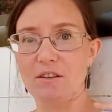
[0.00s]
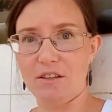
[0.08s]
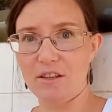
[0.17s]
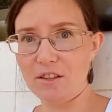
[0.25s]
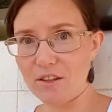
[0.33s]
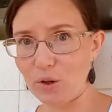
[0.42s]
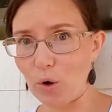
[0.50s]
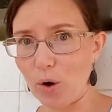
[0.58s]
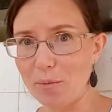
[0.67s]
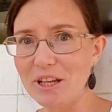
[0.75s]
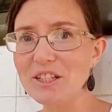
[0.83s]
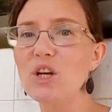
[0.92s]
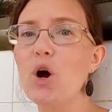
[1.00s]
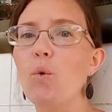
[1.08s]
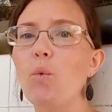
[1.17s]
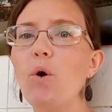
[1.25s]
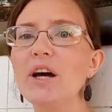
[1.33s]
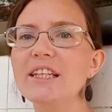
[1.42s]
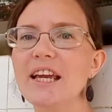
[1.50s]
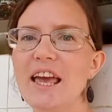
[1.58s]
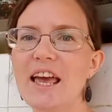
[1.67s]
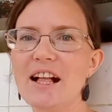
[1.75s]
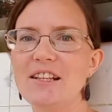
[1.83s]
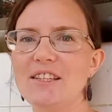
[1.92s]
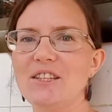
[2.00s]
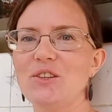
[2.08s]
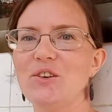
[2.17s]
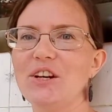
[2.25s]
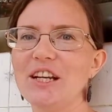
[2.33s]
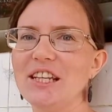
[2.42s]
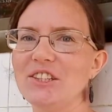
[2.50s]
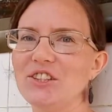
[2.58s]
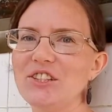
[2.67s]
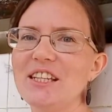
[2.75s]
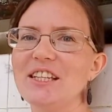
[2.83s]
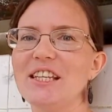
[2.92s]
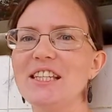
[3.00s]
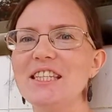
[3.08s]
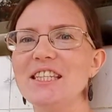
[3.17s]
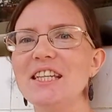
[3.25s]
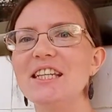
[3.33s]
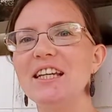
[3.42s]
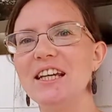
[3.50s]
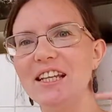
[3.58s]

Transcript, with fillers: in the comment what else you're interested in seeing